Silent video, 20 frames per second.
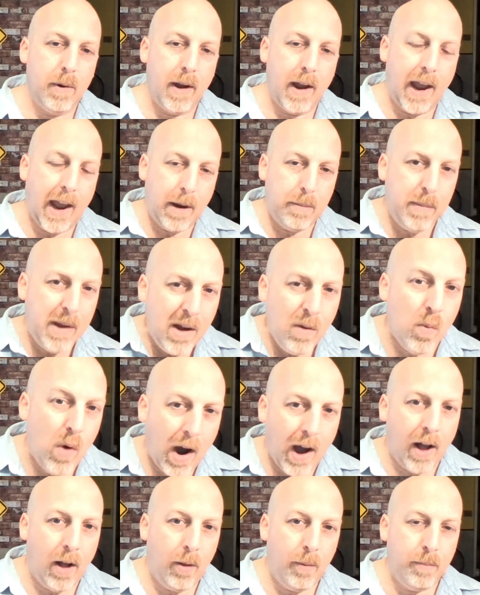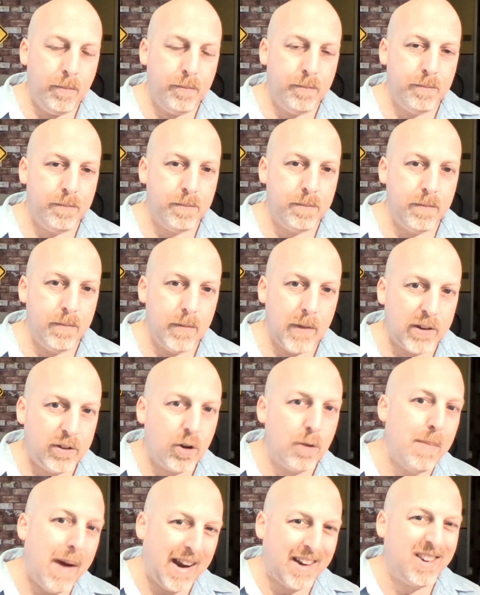And meanwhile, let's
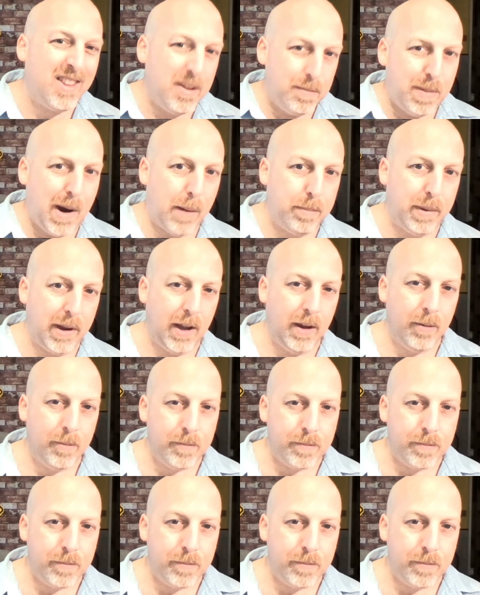go back to the puppy.